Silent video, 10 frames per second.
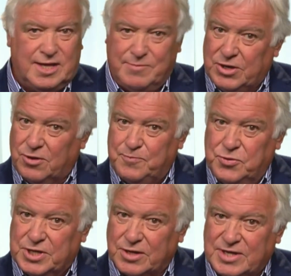They may not
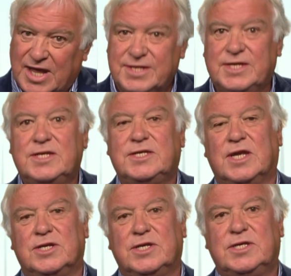put out gases
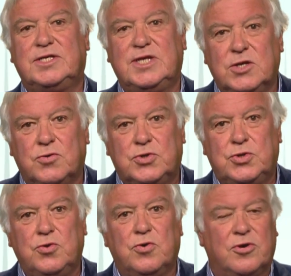such as
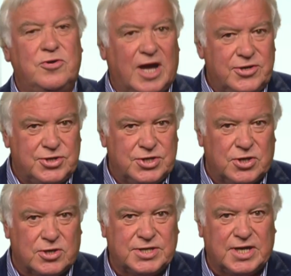CO2 or nitrogen
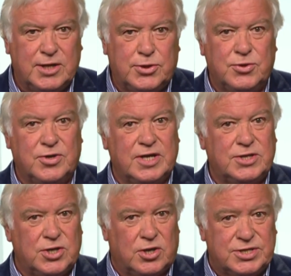oxide through an
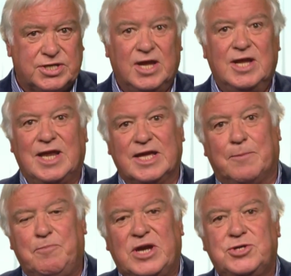exhaust like
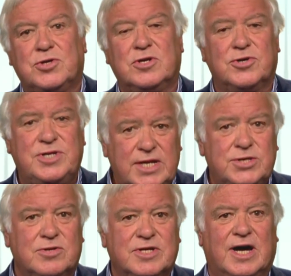a petrol or
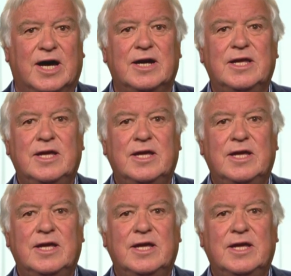diesel car,